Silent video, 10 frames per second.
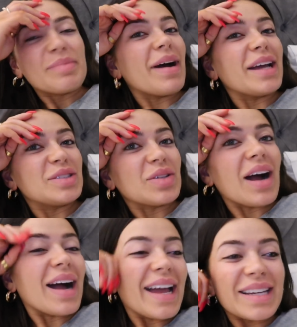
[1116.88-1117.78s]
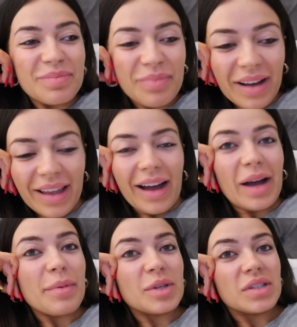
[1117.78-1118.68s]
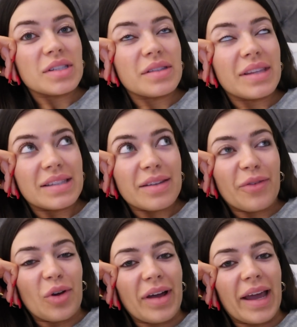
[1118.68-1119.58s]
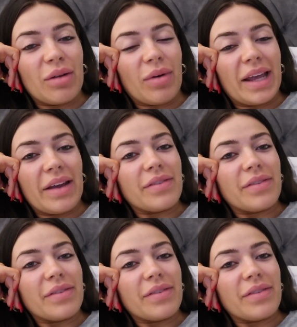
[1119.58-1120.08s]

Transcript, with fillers: but I tried. But yeah, I hope you enjoyed this vlog anyway,